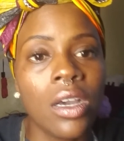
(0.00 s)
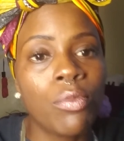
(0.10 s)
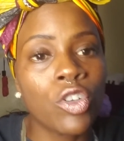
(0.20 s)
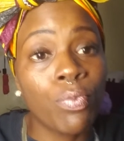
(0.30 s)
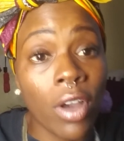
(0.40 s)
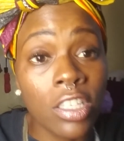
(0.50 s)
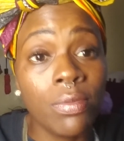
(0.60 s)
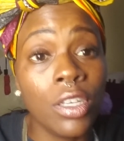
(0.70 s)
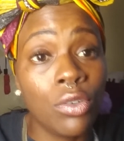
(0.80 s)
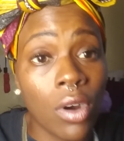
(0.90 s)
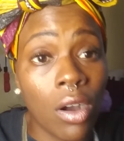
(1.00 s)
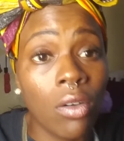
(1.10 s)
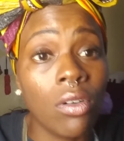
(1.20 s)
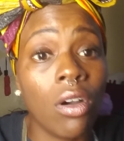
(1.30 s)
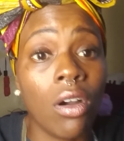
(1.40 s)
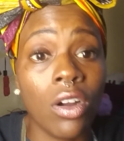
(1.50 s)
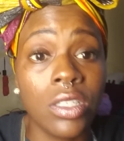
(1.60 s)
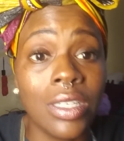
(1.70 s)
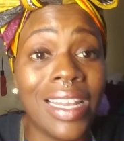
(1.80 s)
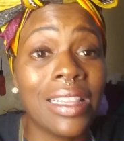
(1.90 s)
responsibly grown or
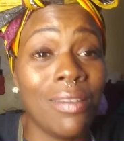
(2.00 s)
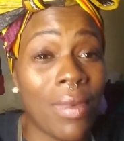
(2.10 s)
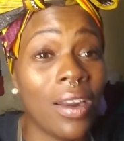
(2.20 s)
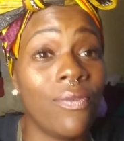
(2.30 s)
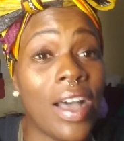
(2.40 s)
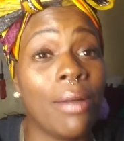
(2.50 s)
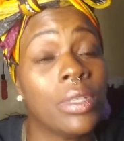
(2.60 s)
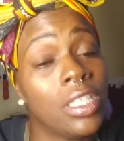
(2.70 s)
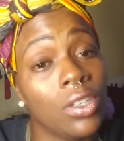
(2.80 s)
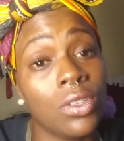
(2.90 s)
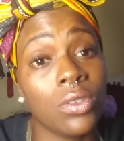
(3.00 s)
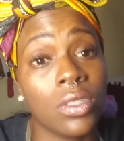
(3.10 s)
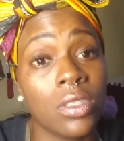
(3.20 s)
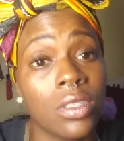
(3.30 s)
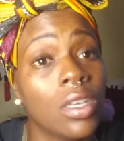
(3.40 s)
genetically modified materials.